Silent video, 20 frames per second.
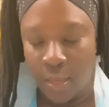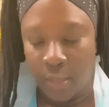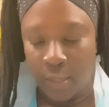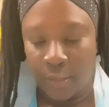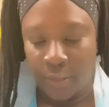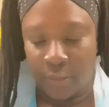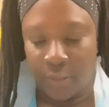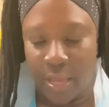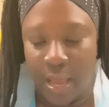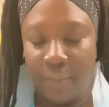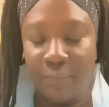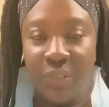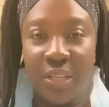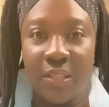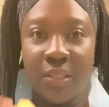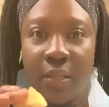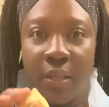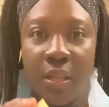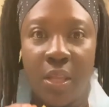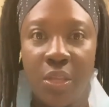So I'm
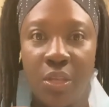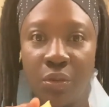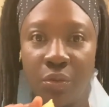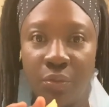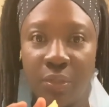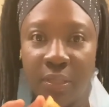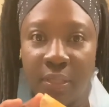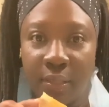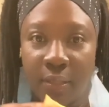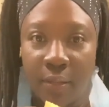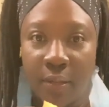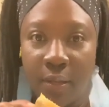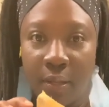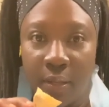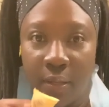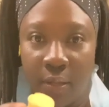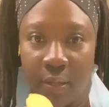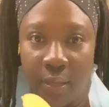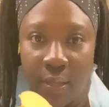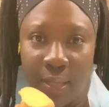just gonna use
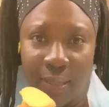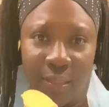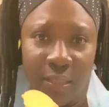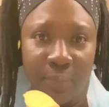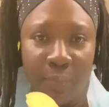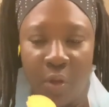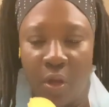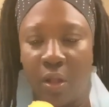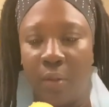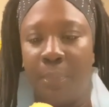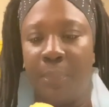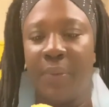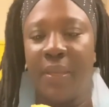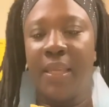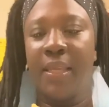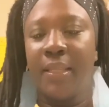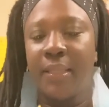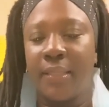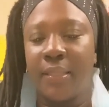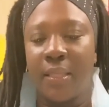a small
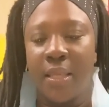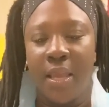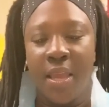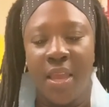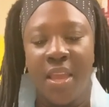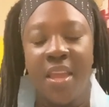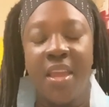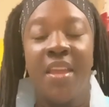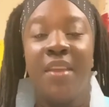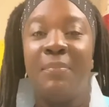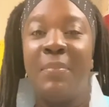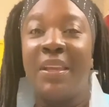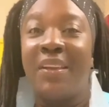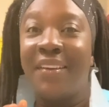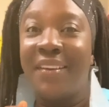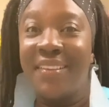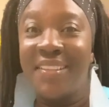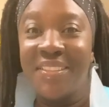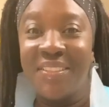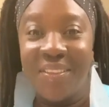piece
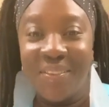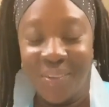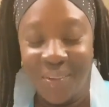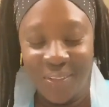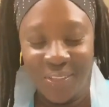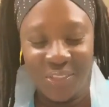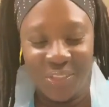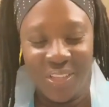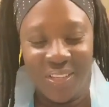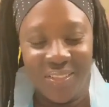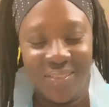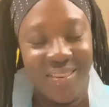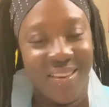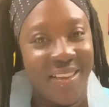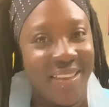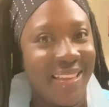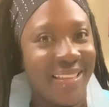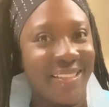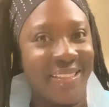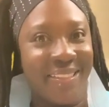because, you know, ginger
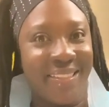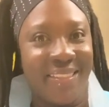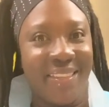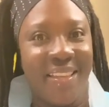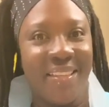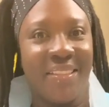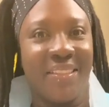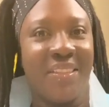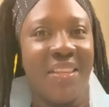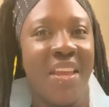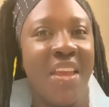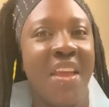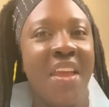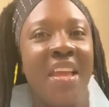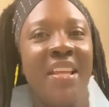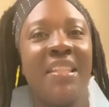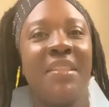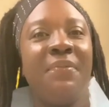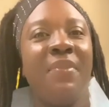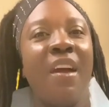is
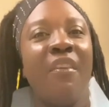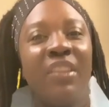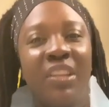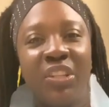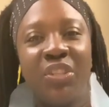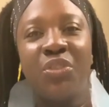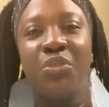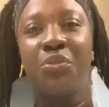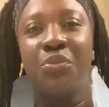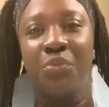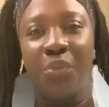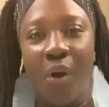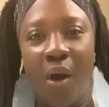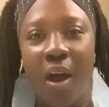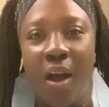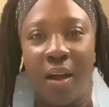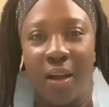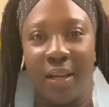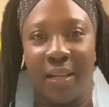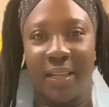very
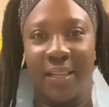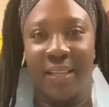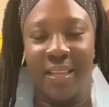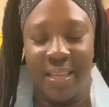strong.